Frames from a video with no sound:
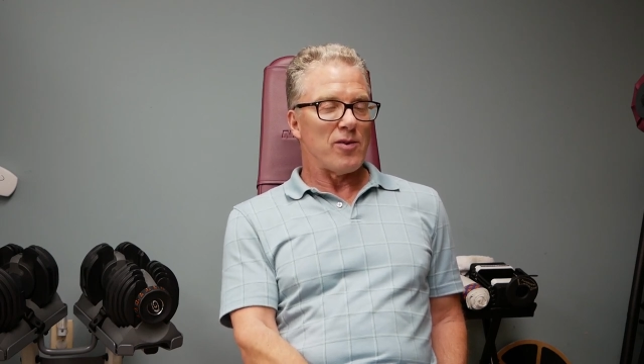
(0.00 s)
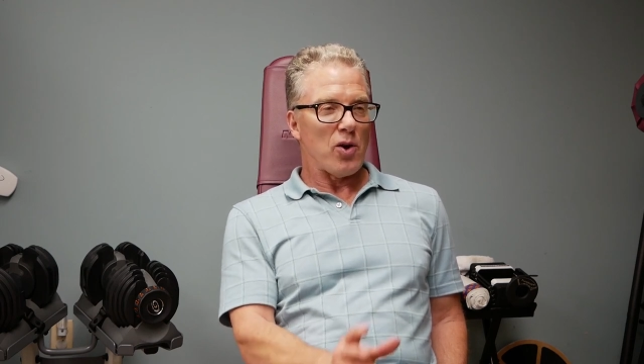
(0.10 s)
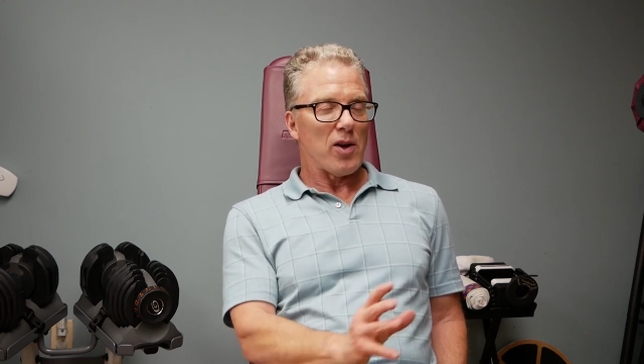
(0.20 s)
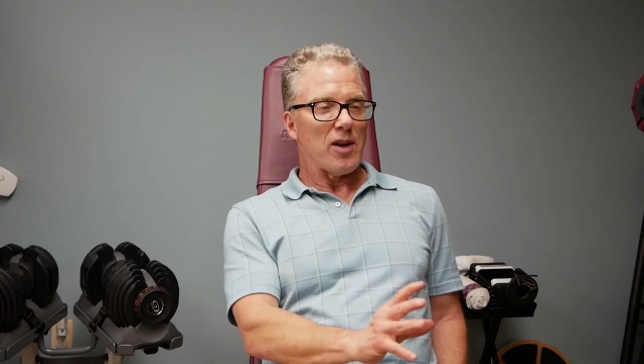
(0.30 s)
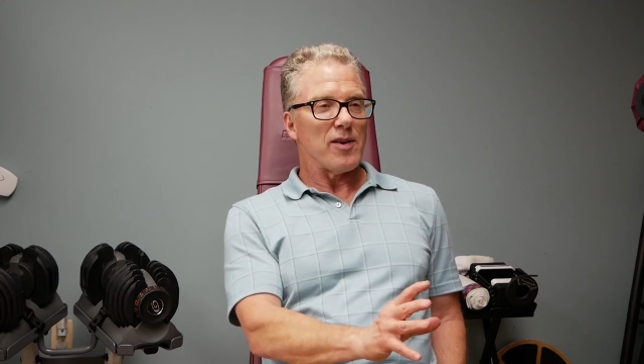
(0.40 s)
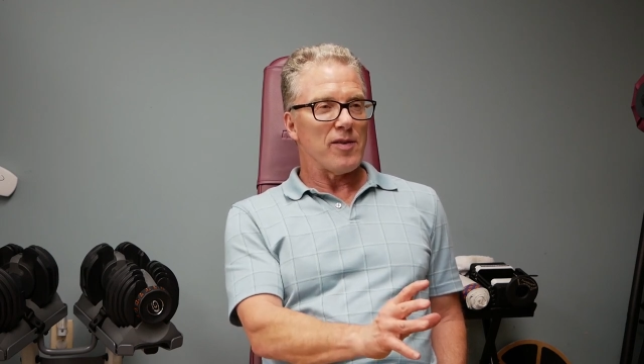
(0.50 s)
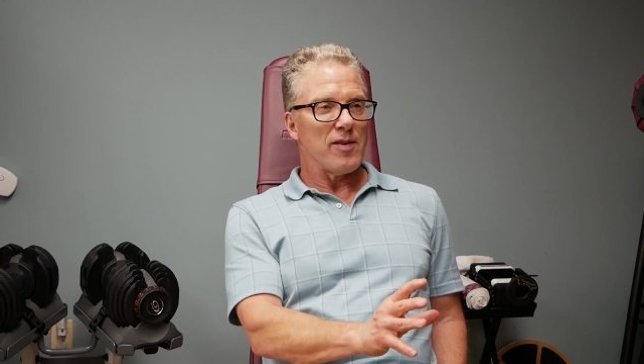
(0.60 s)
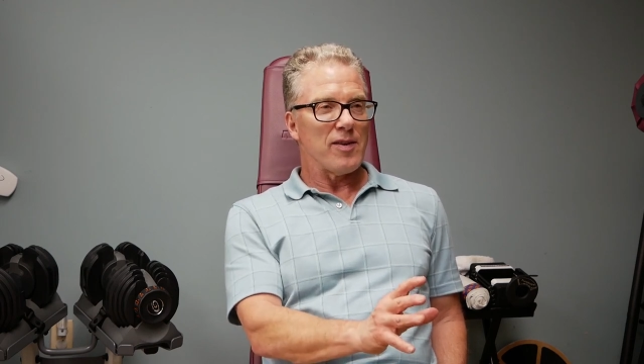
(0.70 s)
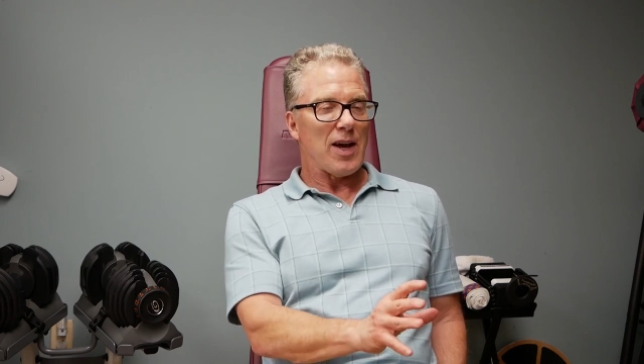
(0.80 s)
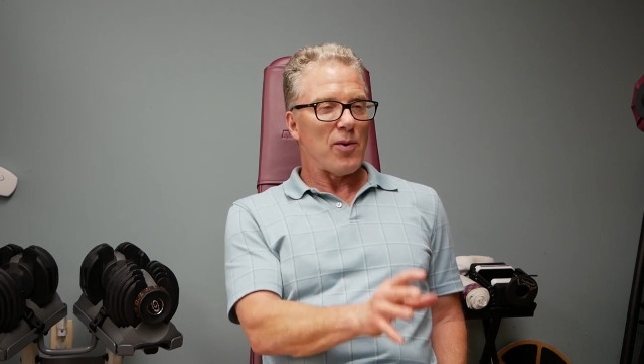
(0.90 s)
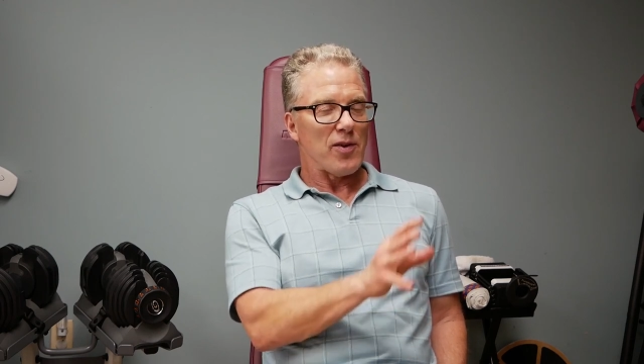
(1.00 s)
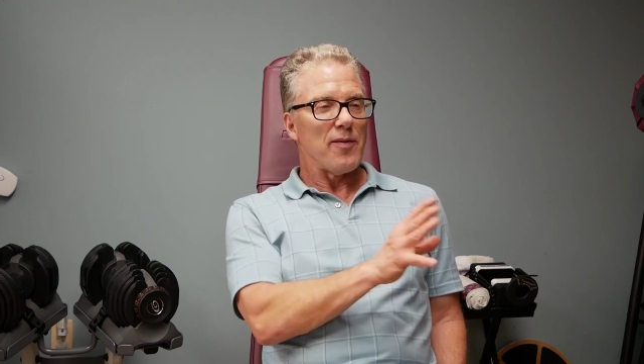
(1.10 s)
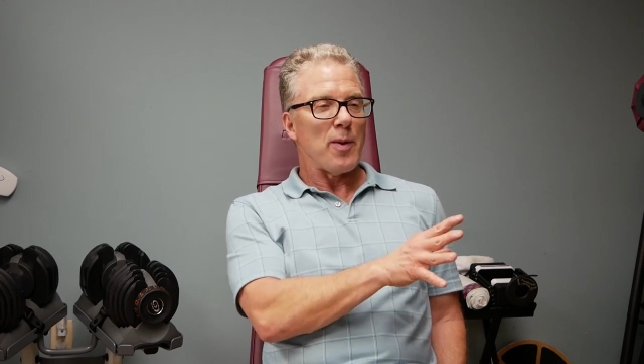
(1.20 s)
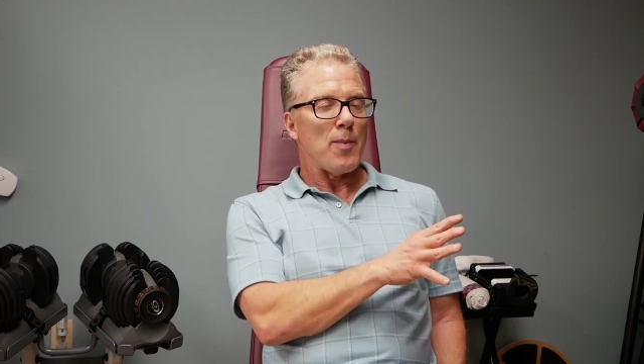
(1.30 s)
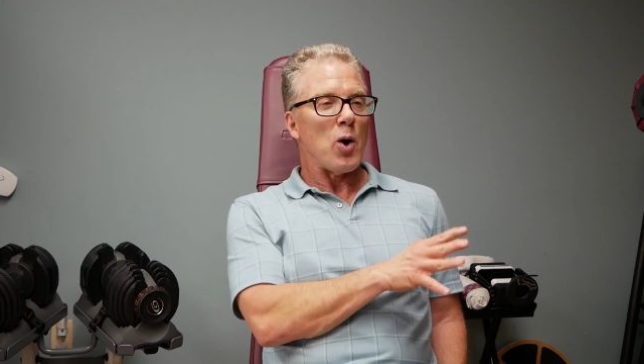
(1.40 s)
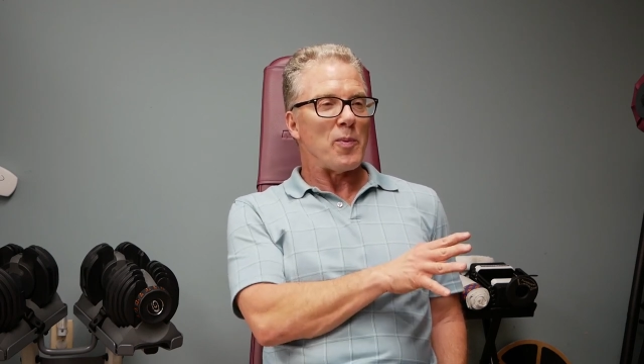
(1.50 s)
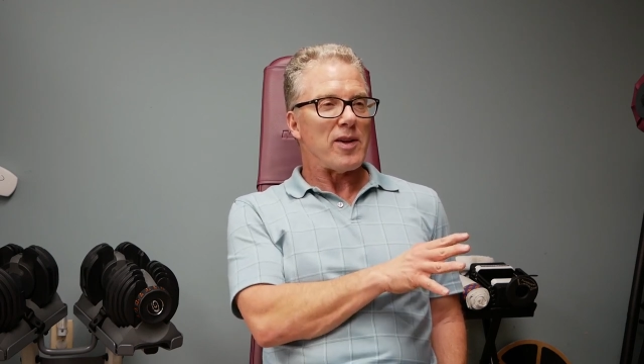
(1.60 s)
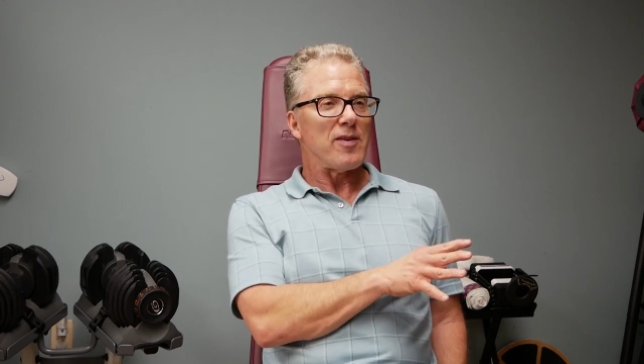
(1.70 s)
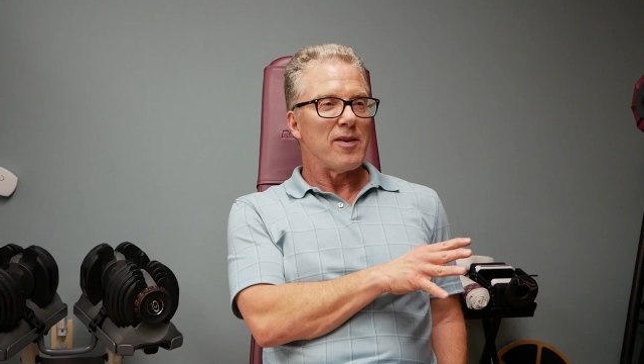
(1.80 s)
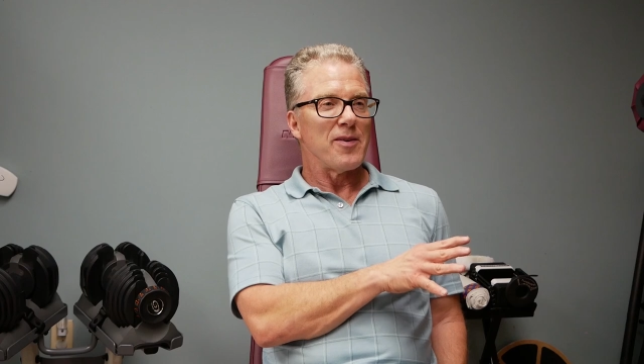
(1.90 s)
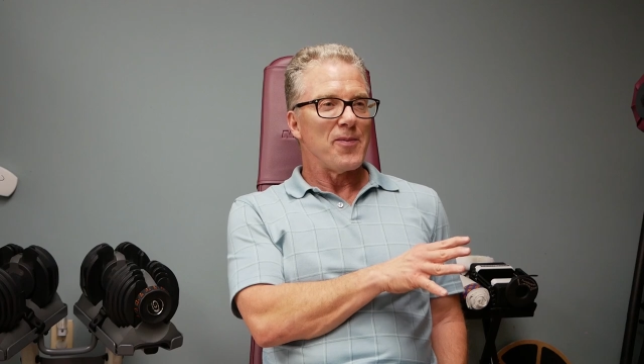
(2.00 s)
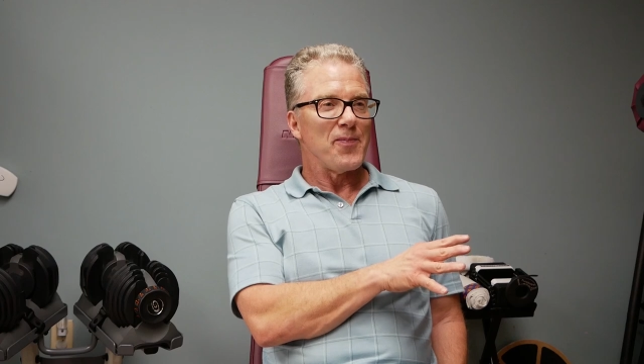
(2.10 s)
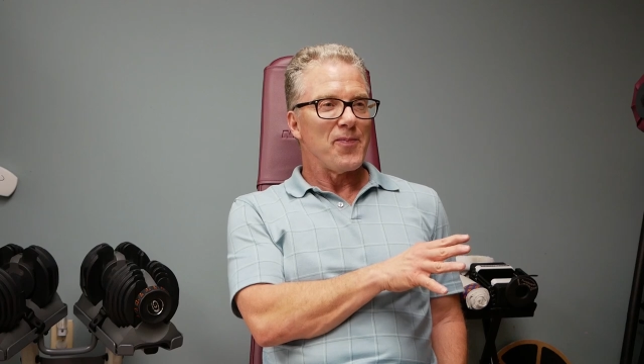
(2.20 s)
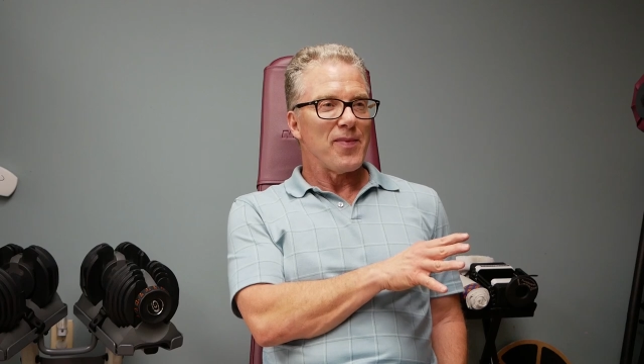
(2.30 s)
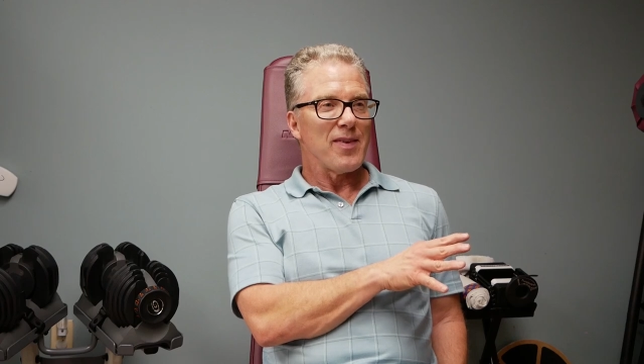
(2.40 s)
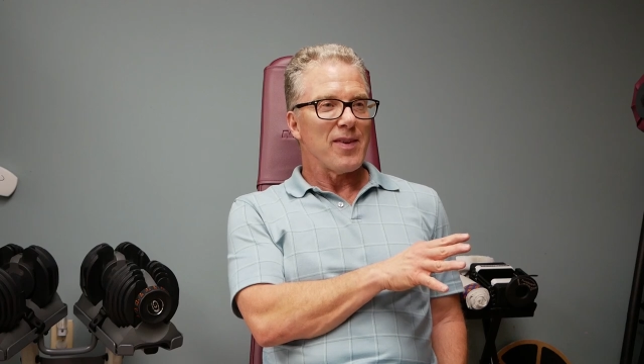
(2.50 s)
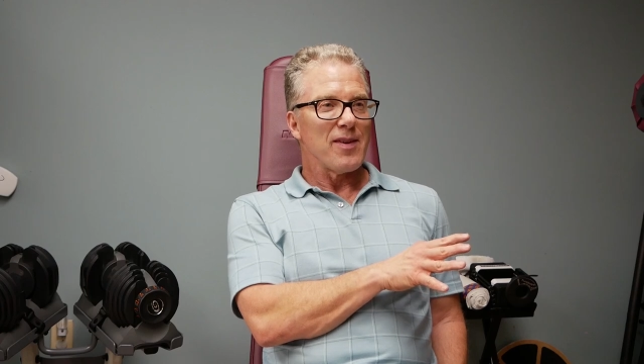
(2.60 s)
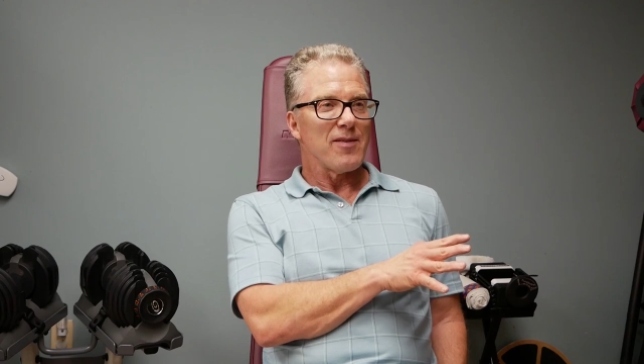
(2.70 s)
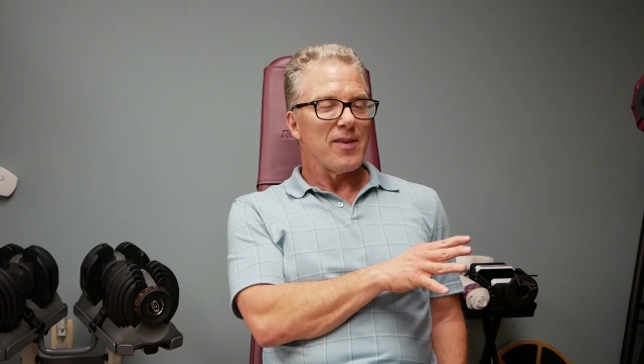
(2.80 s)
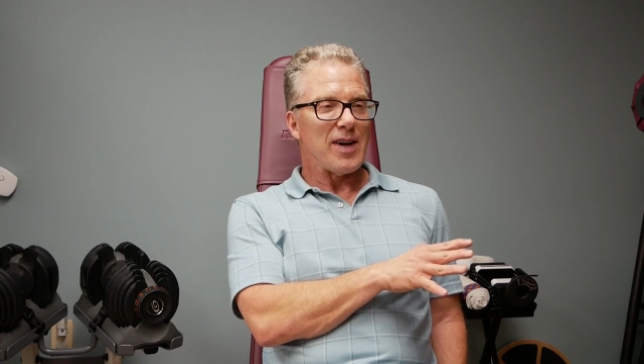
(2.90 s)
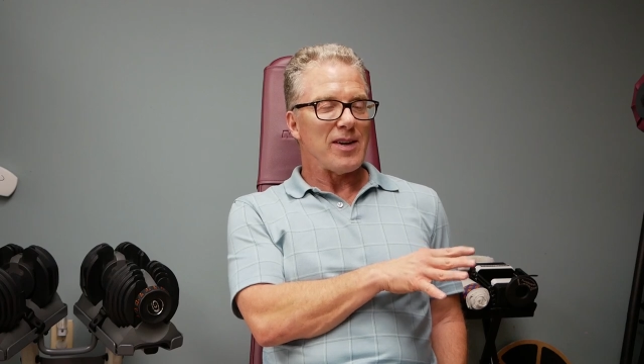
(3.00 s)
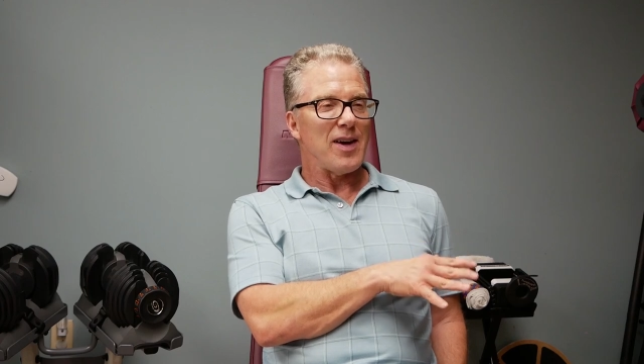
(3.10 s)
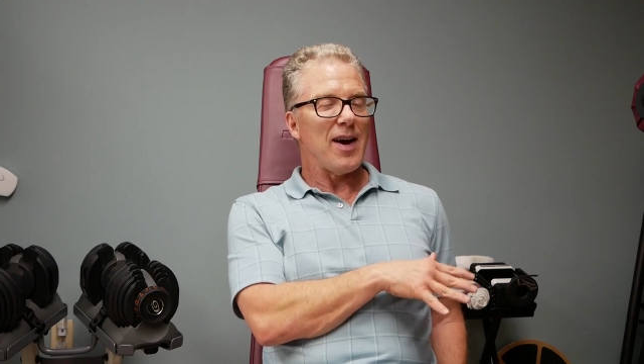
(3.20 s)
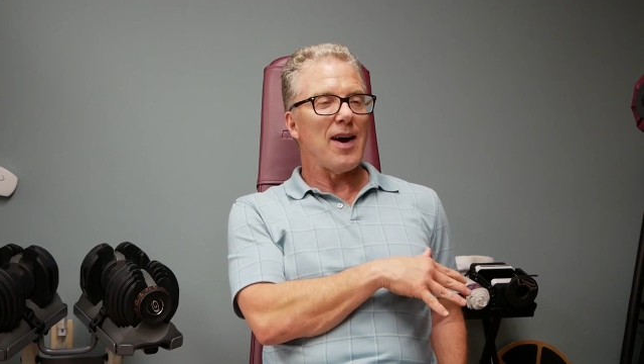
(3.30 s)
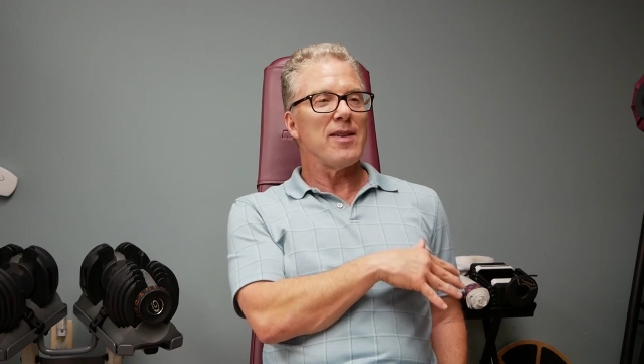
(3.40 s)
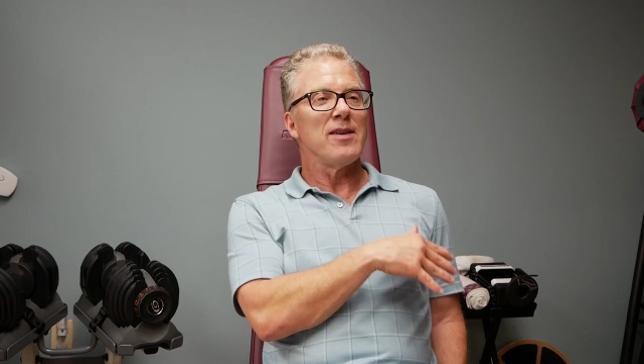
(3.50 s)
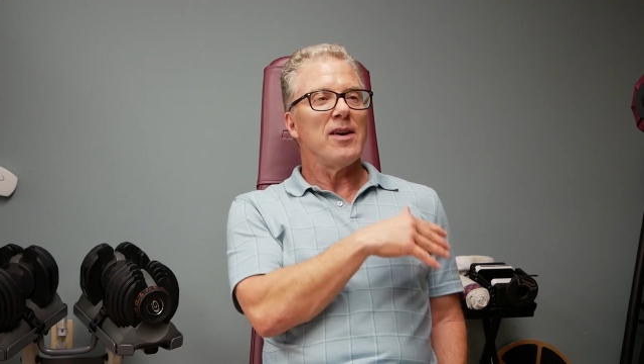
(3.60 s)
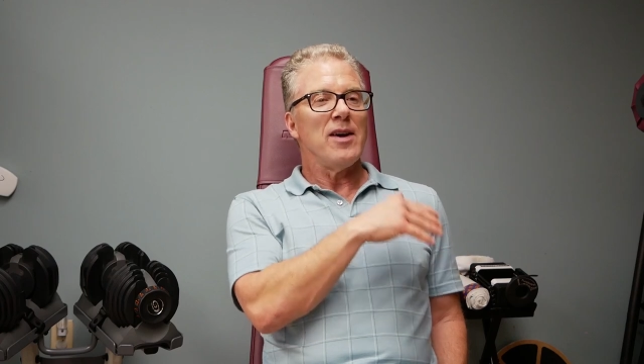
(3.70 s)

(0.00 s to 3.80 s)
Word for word: Nautilus, that was of the moment, right? You had,